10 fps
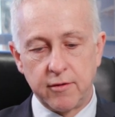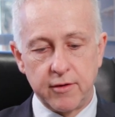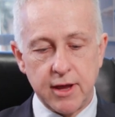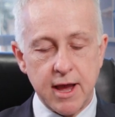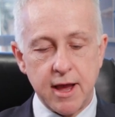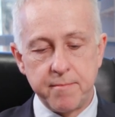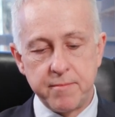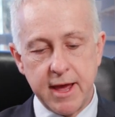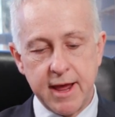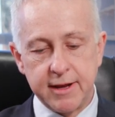
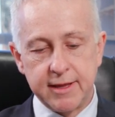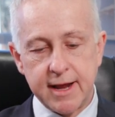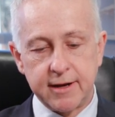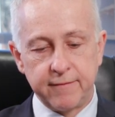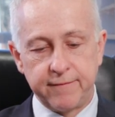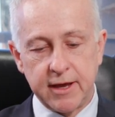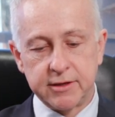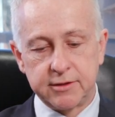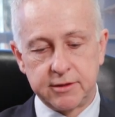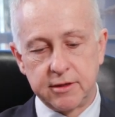and that
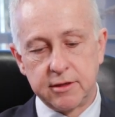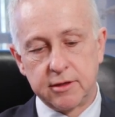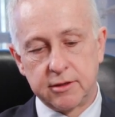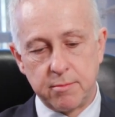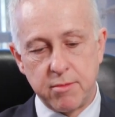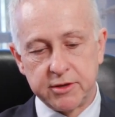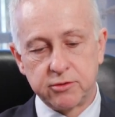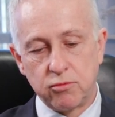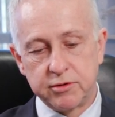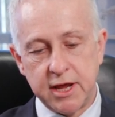affects the
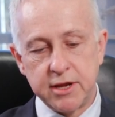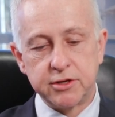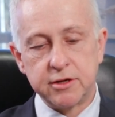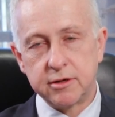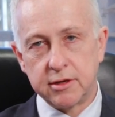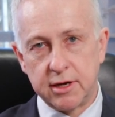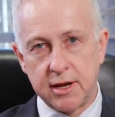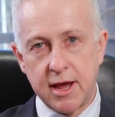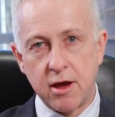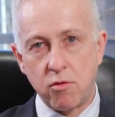muscle tension and
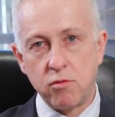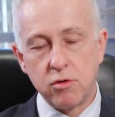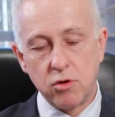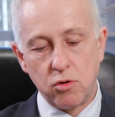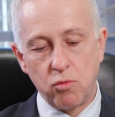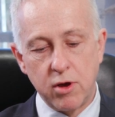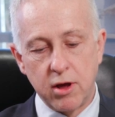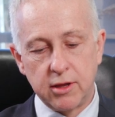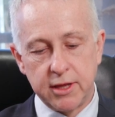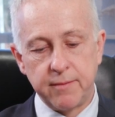how
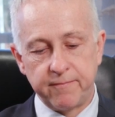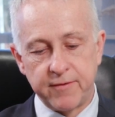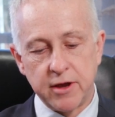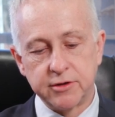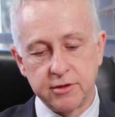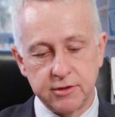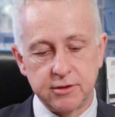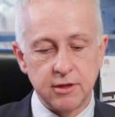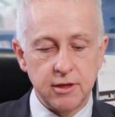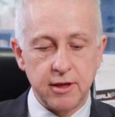well the hip
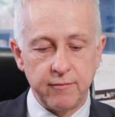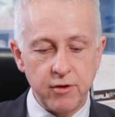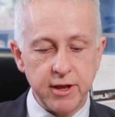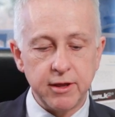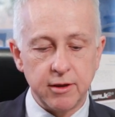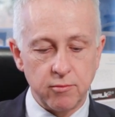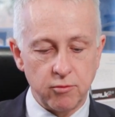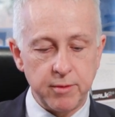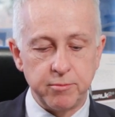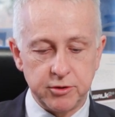functions. If we
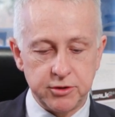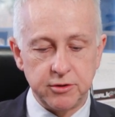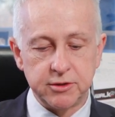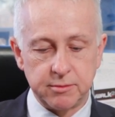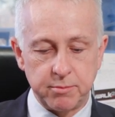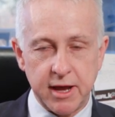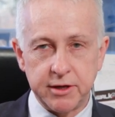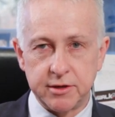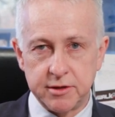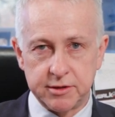reproduce the
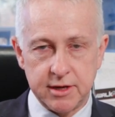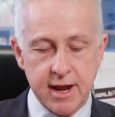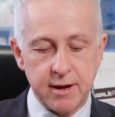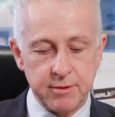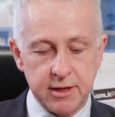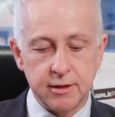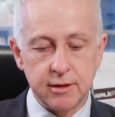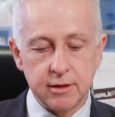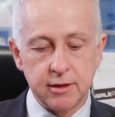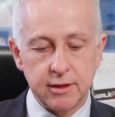patient's anatomy,
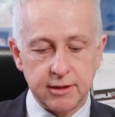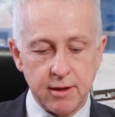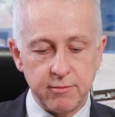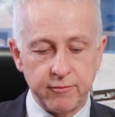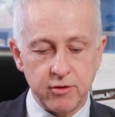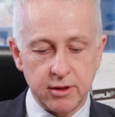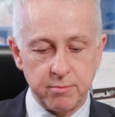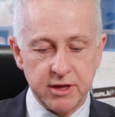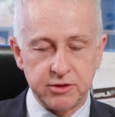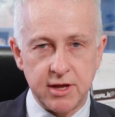then we've got the
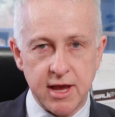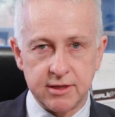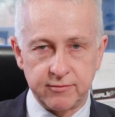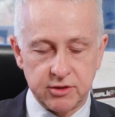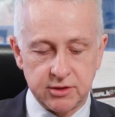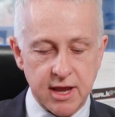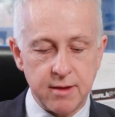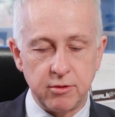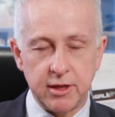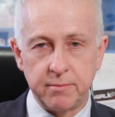best chance of a
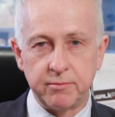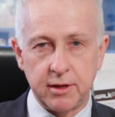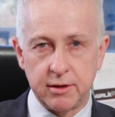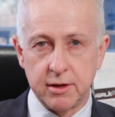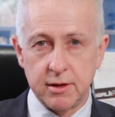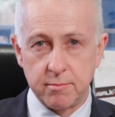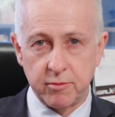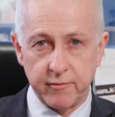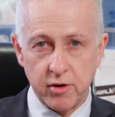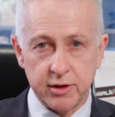stable hip that
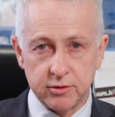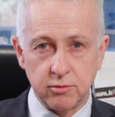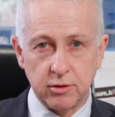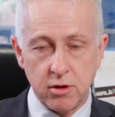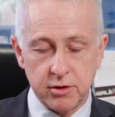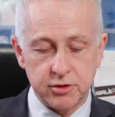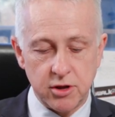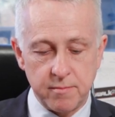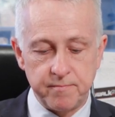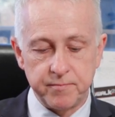provides good
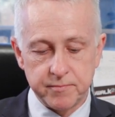long-term